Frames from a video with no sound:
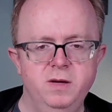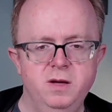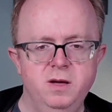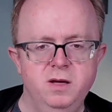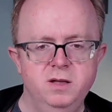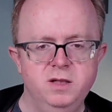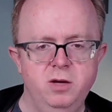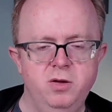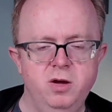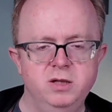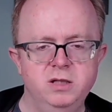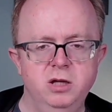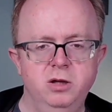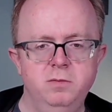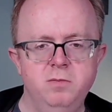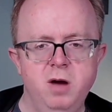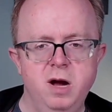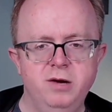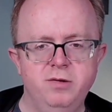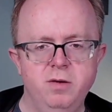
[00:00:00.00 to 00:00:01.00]
So those little
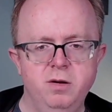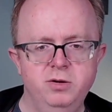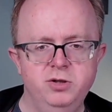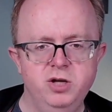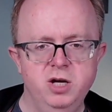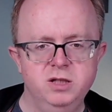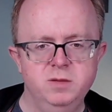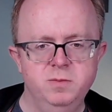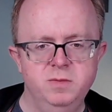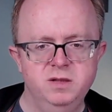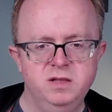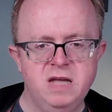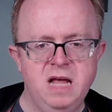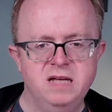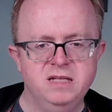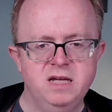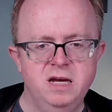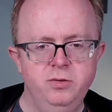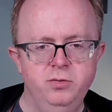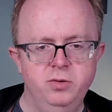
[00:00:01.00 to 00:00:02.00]
micro adjustments, that's
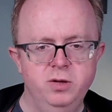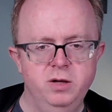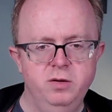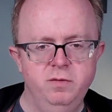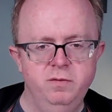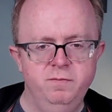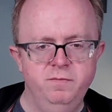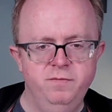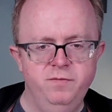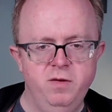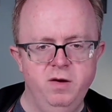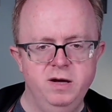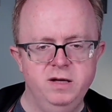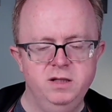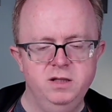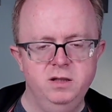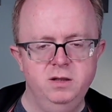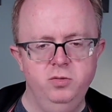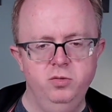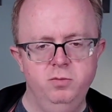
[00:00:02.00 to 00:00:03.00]
how you're going to find
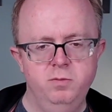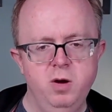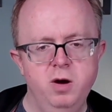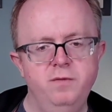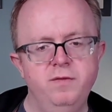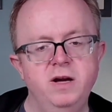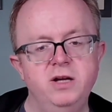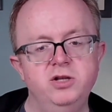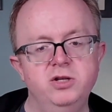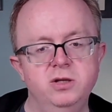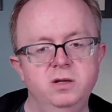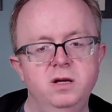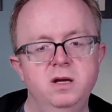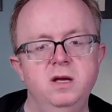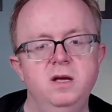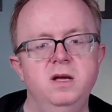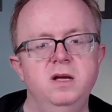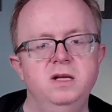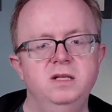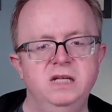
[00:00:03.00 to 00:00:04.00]
your motivation
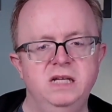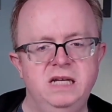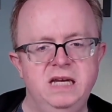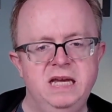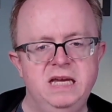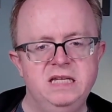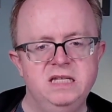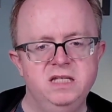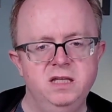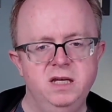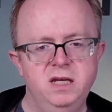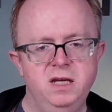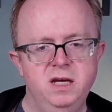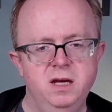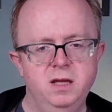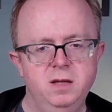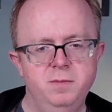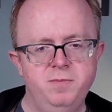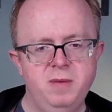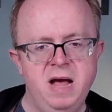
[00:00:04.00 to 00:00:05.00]
to kiss the
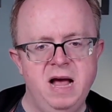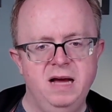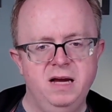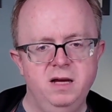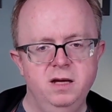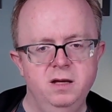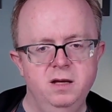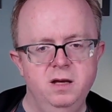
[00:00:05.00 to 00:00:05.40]
pack,